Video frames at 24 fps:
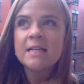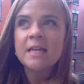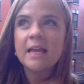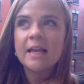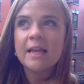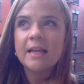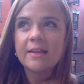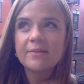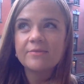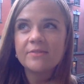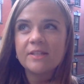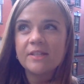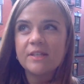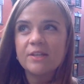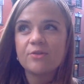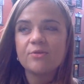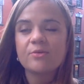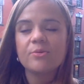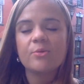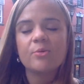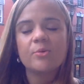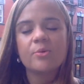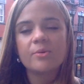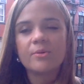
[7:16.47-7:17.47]
it gives
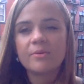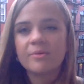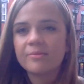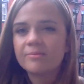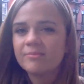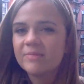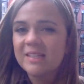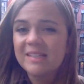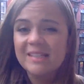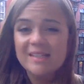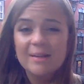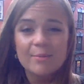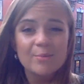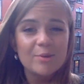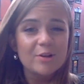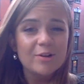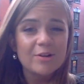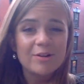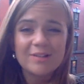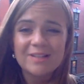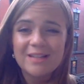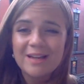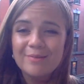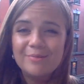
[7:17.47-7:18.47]
you
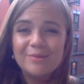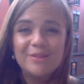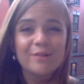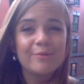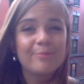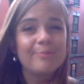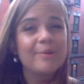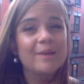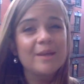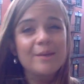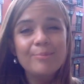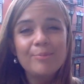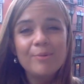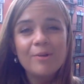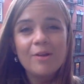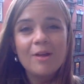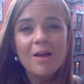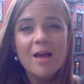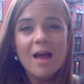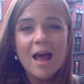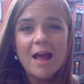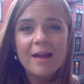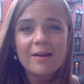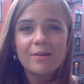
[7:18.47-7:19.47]
similar types of people.
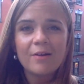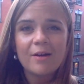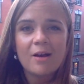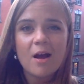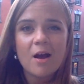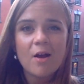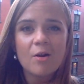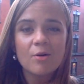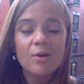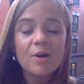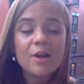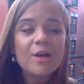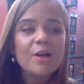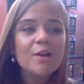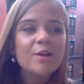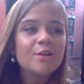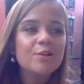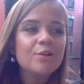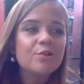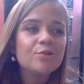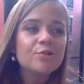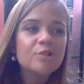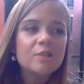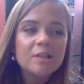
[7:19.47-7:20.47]
I don't know.
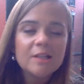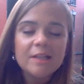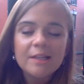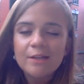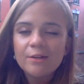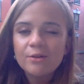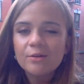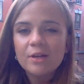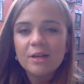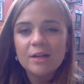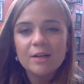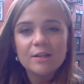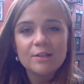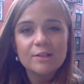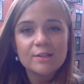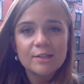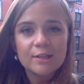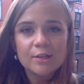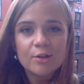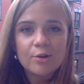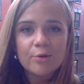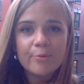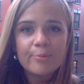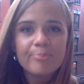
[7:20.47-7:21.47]
Usually you can
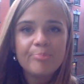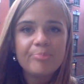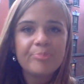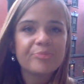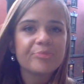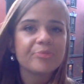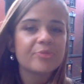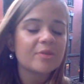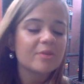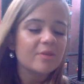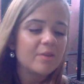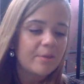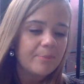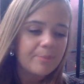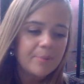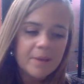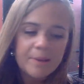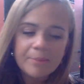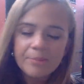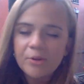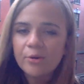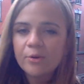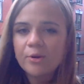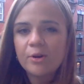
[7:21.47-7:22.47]
assume the
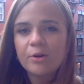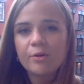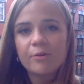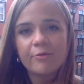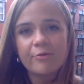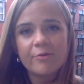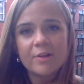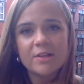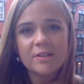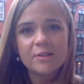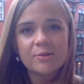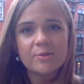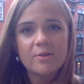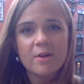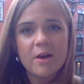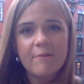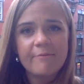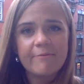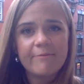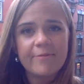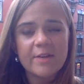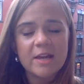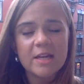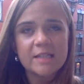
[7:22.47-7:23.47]
people who you're friends with on
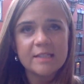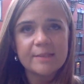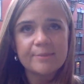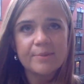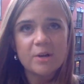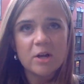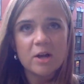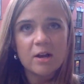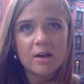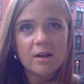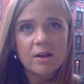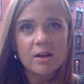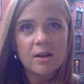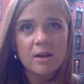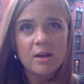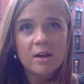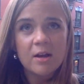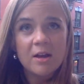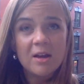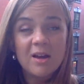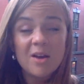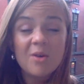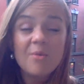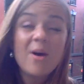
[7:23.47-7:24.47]
Facebook,
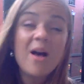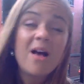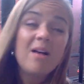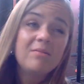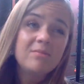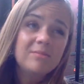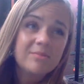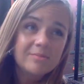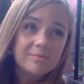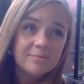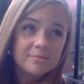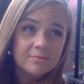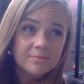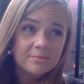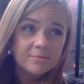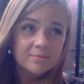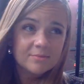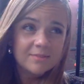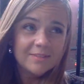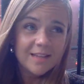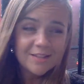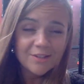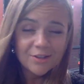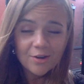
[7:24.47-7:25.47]
well,
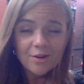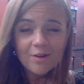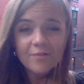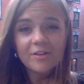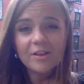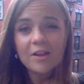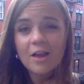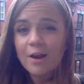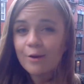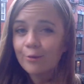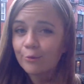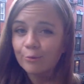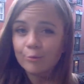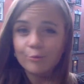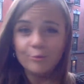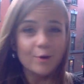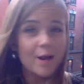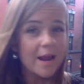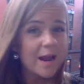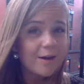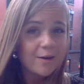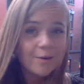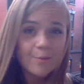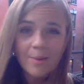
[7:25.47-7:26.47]
unless you have a lot of
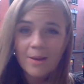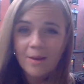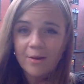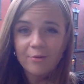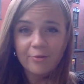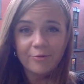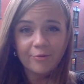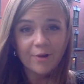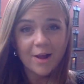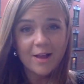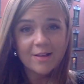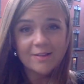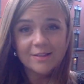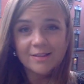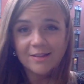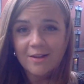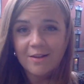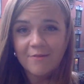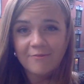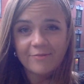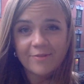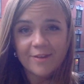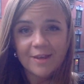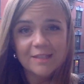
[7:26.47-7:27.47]
random friends
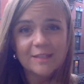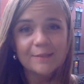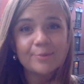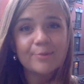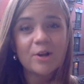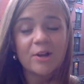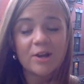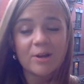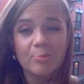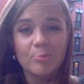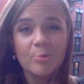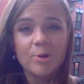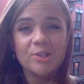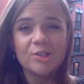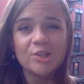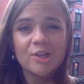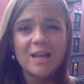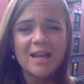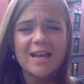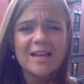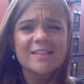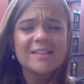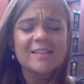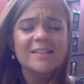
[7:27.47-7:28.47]
on Facebook, in
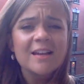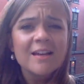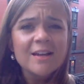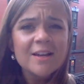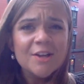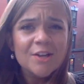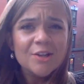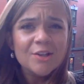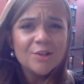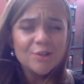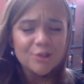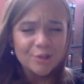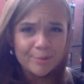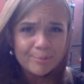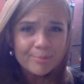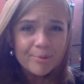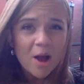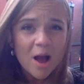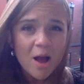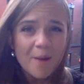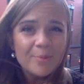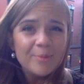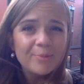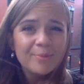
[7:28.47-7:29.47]
which case you should
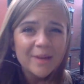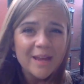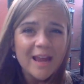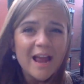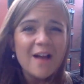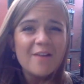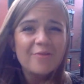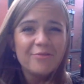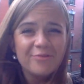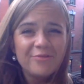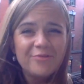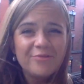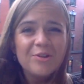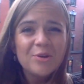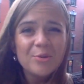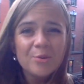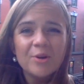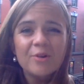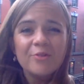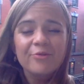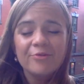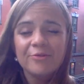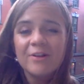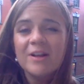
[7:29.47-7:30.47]
probably have
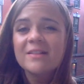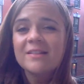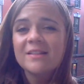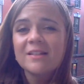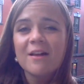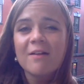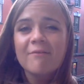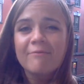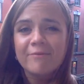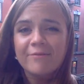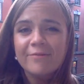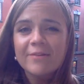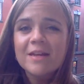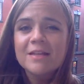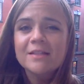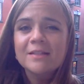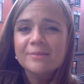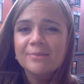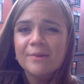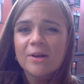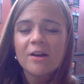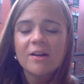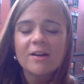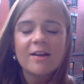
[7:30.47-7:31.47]
fewer friends on
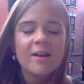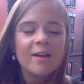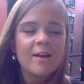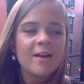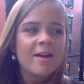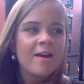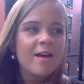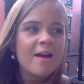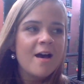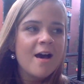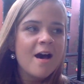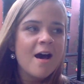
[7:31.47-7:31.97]
Facebook.